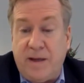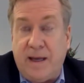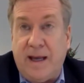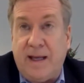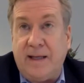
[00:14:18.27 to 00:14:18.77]

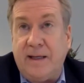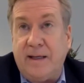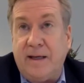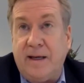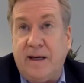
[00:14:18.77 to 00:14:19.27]

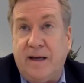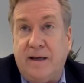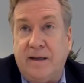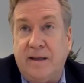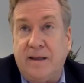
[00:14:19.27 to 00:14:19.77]
And, uh,
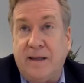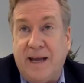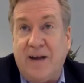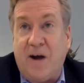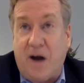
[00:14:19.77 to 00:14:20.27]

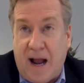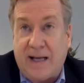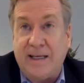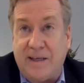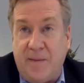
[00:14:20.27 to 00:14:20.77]
they are
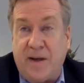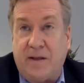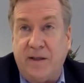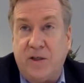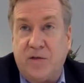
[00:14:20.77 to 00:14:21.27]

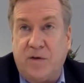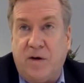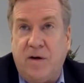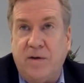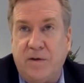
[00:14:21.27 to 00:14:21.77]
academically
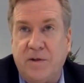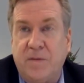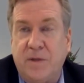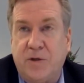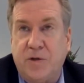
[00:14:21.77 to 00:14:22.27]
strong. There's
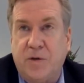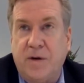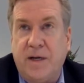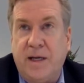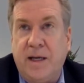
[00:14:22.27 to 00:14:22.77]
a
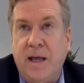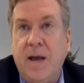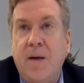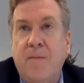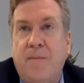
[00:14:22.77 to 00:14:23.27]
maturity.
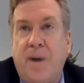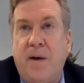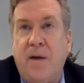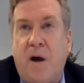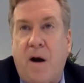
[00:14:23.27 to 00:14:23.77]

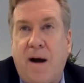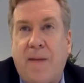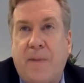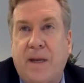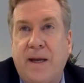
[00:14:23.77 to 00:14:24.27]
But our
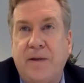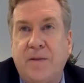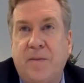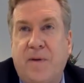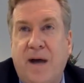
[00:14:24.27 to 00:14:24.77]

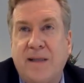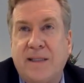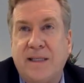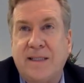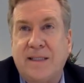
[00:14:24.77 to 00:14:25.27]
application
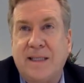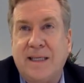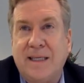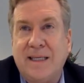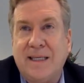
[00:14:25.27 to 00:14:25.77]
process
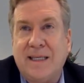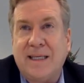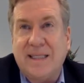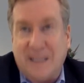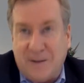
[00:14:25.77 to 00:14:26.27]

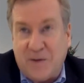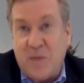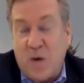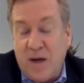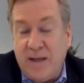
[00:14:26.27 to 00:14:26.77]
is a little
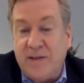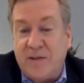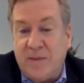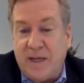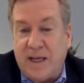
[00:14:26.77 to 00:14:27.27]
more
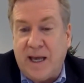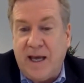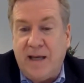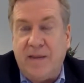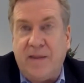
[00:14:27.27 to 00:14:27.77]
intimate
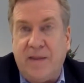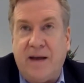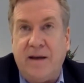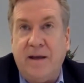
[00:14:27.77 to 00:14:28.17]
again in that